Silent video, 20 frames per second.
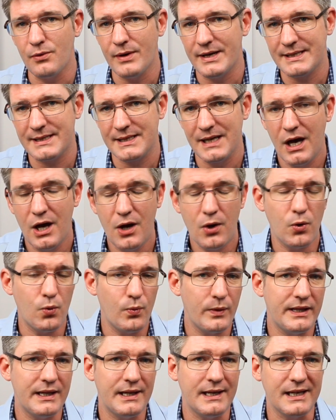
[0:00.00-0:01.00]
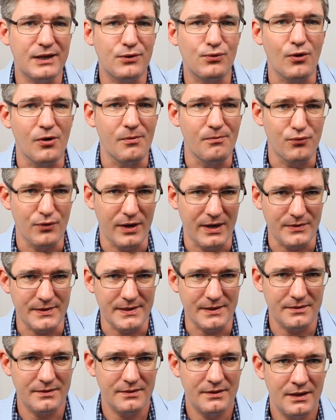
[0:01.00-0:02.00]
OS or within a Chrome
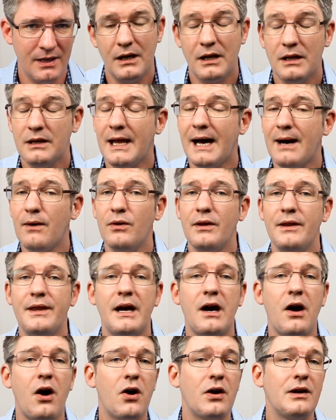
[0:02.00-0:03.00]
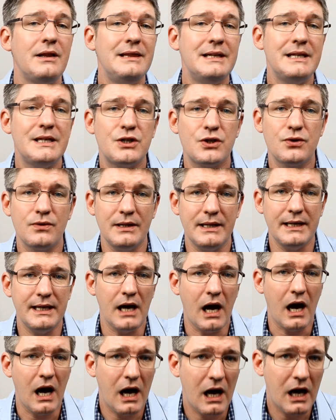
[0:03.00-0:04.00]
browser. Now, there are literally
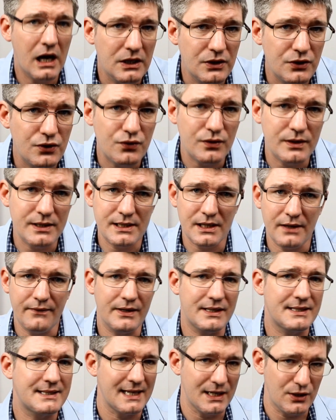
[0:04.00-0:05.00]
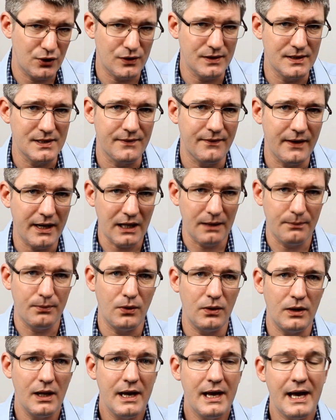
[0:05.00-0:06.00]
hundreds of extensions
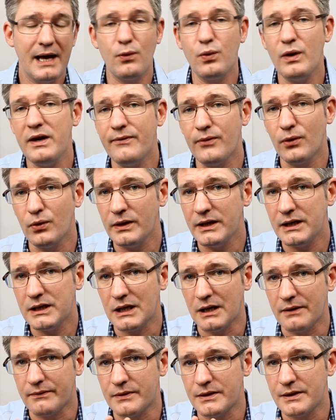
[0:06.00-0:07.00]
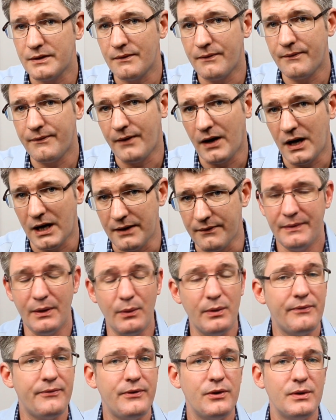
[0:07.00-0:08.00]
available, and we've only covered five.
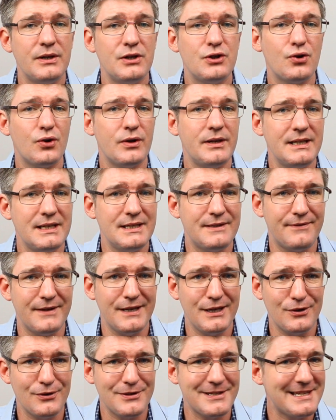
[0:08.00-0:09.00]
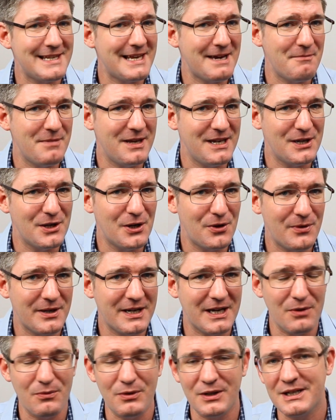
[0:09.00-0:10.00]
Now, if you enjoy these videos, let me know
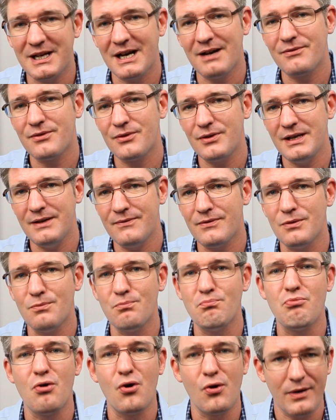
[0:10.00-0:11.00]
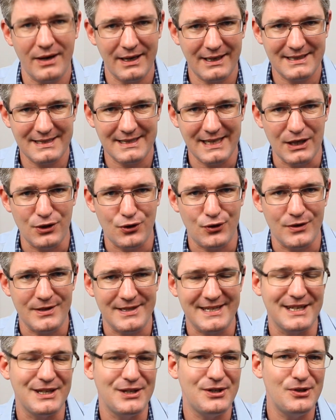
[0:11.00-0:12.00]
and I will cover even more
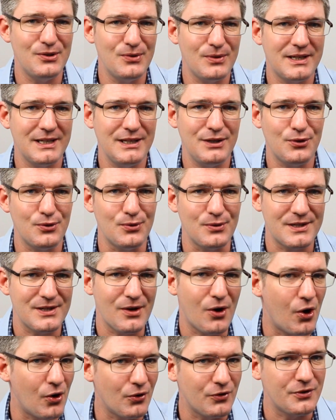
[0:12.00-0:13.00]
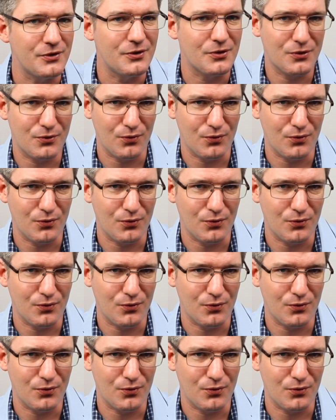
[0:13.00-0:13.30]
extensions that you can use on your